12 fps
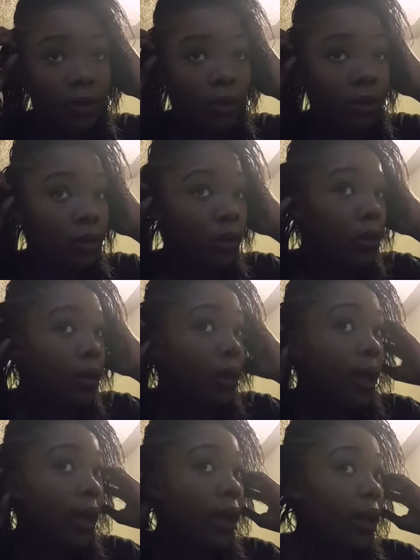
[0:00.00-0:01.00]
button
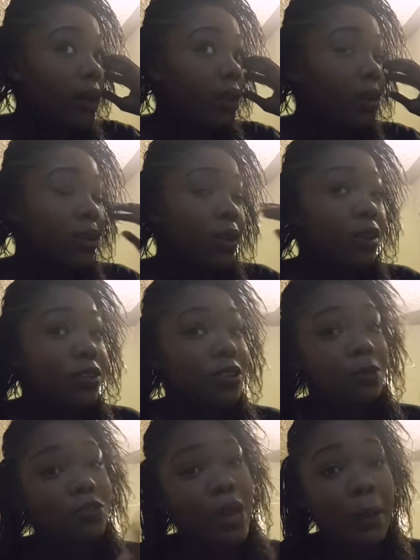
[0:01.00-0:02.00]
and
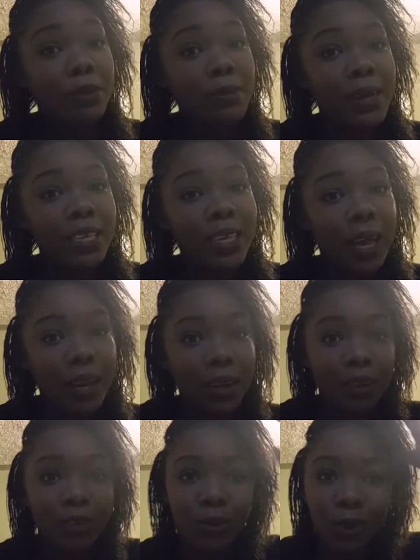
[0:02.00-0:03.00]
subscribe to my
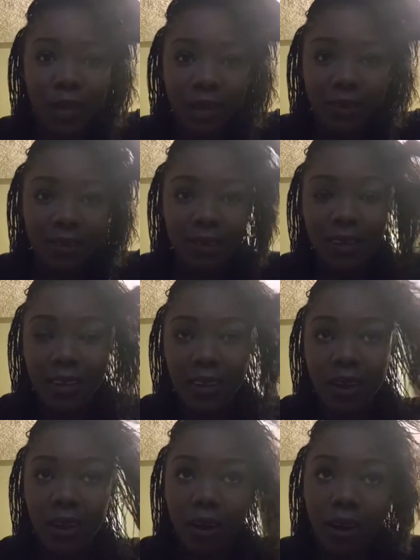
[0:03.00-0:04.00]
channel so you can
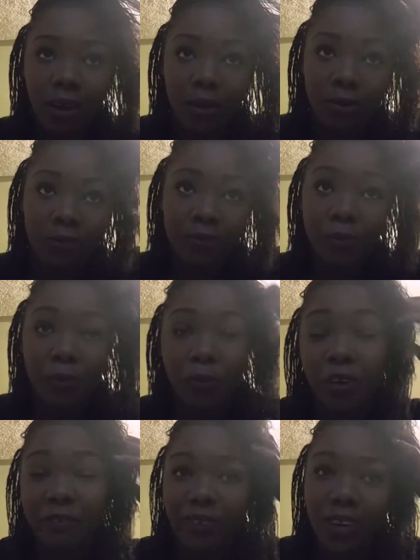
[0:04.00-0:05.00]
see
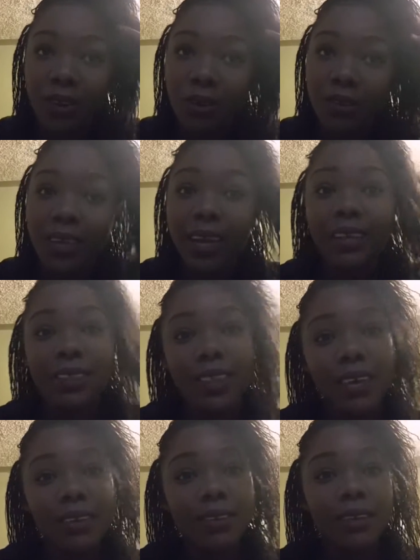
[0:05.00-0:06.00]
more videos like
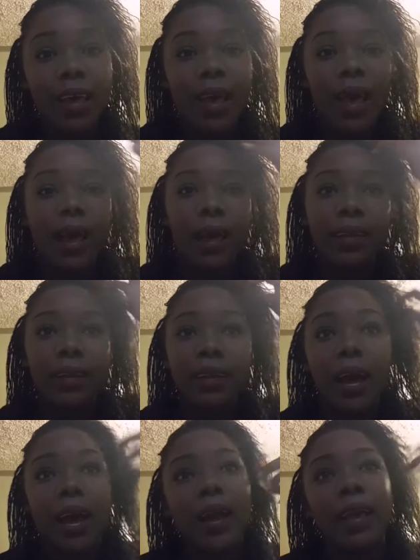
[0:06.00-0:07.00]
this, and
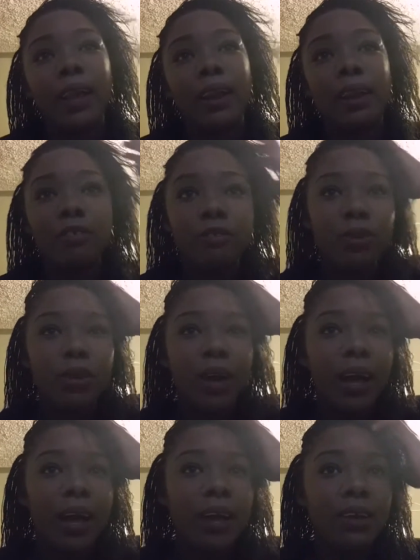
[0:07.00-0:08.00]
I love you
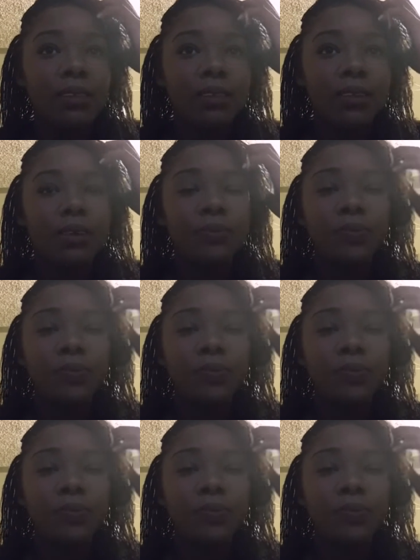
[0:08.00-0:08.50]
guys.